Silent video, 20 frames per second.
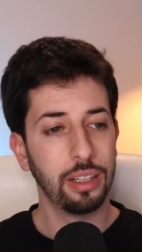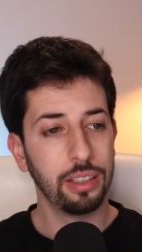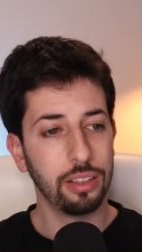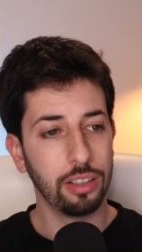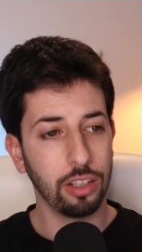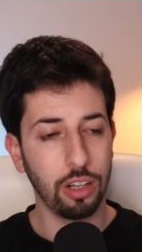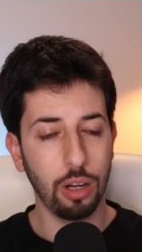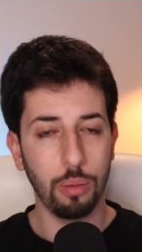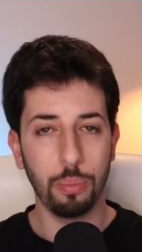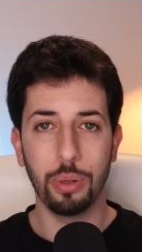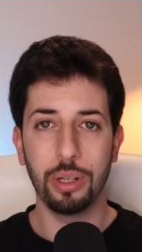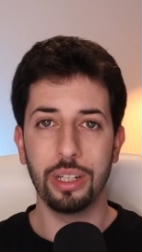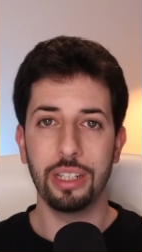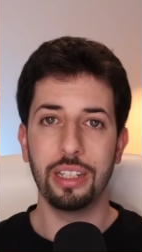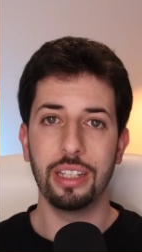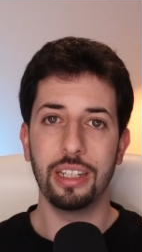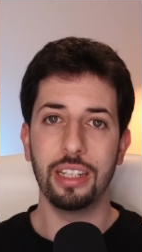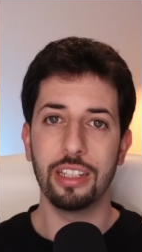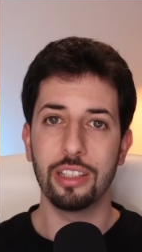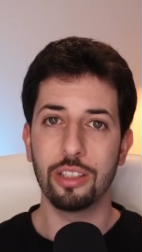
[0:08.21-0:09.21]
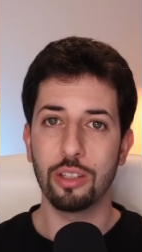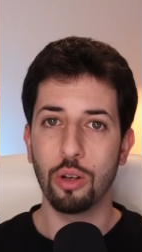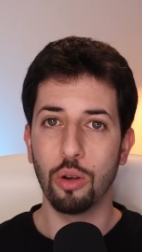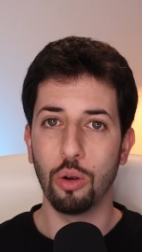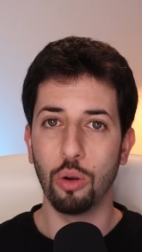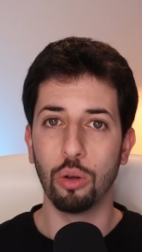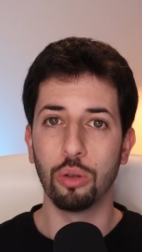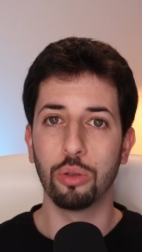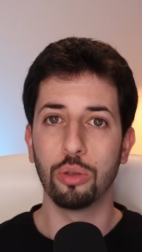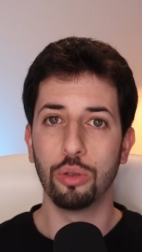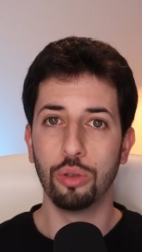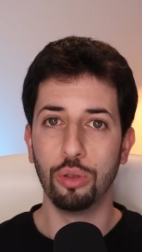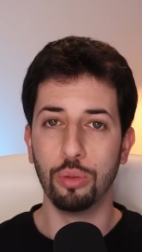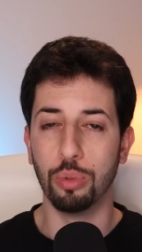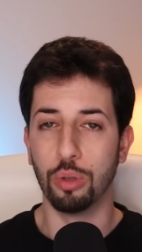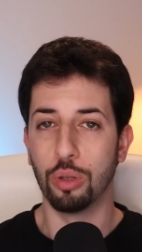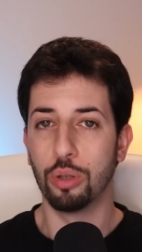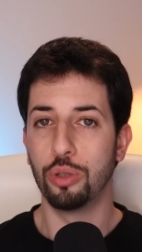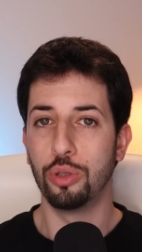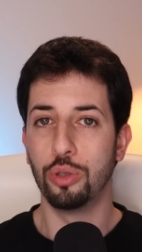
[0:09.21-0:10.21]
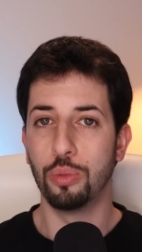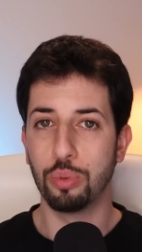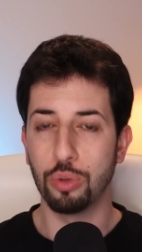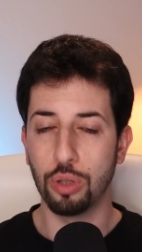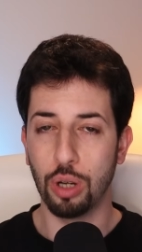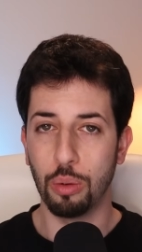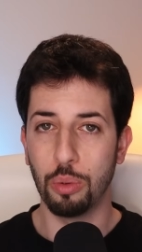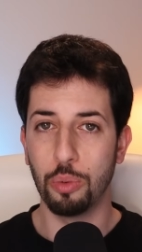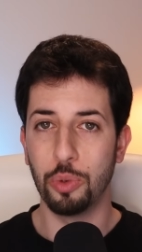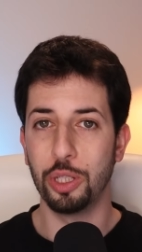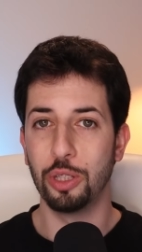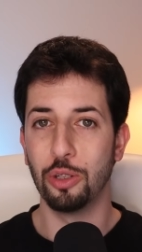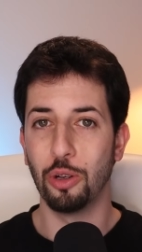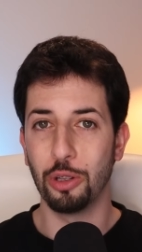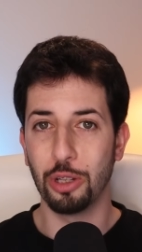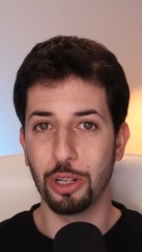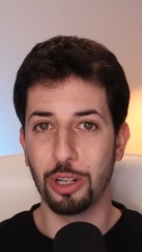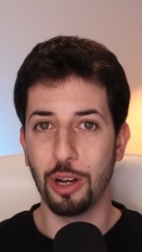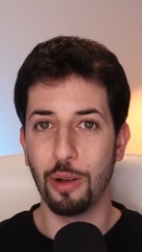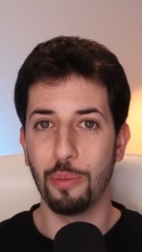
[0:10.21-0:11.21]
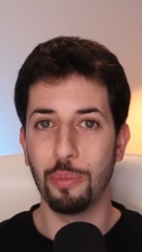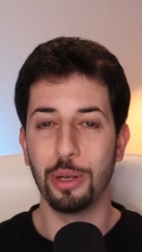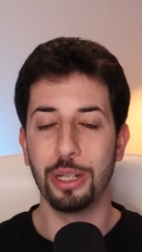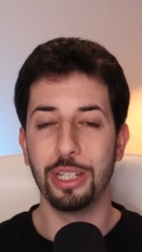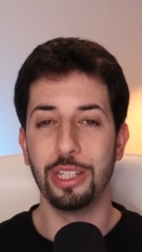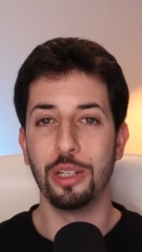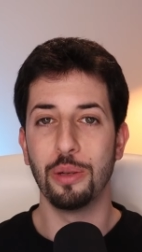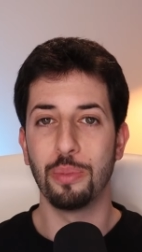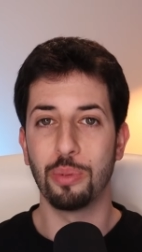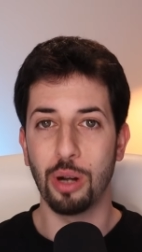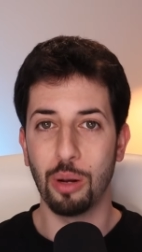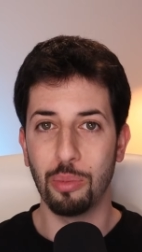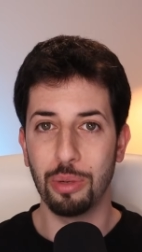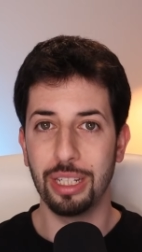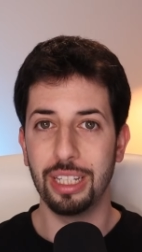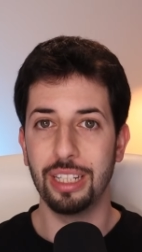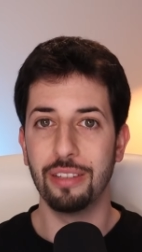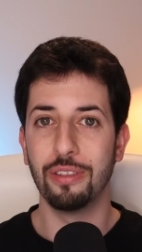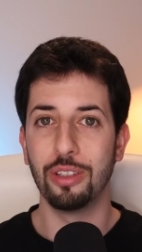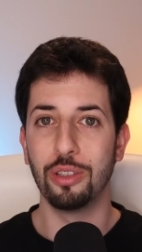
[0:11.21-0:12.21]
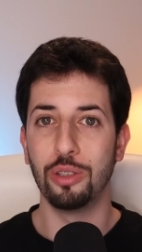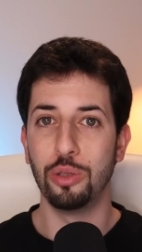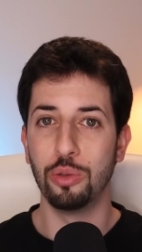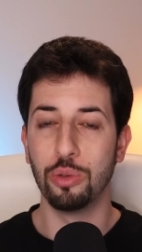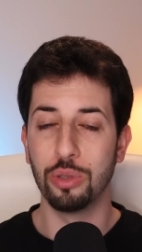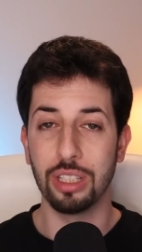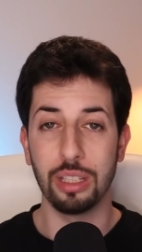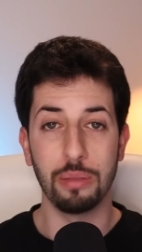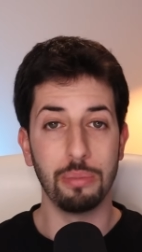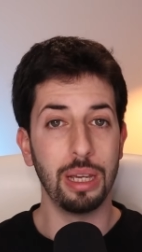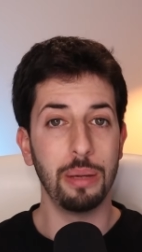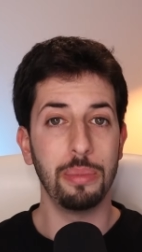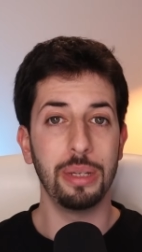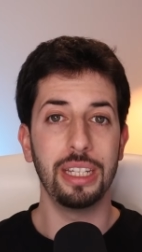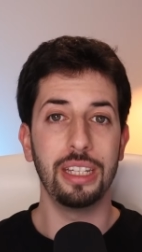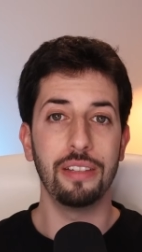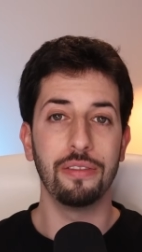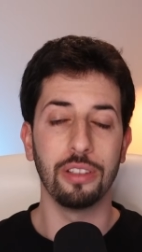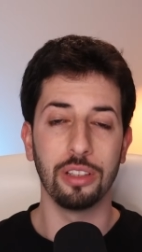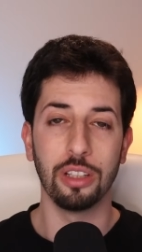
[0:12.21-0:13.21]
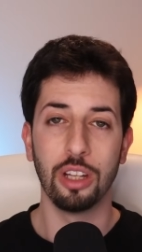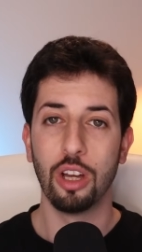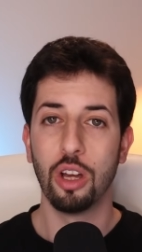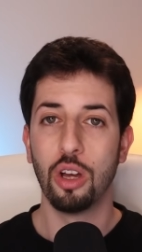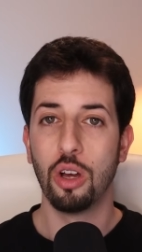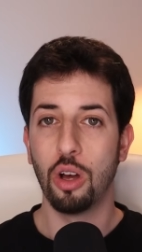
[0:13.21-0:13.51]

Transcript: The company is called Uber. You probably know the company, you probably even use it, maybe even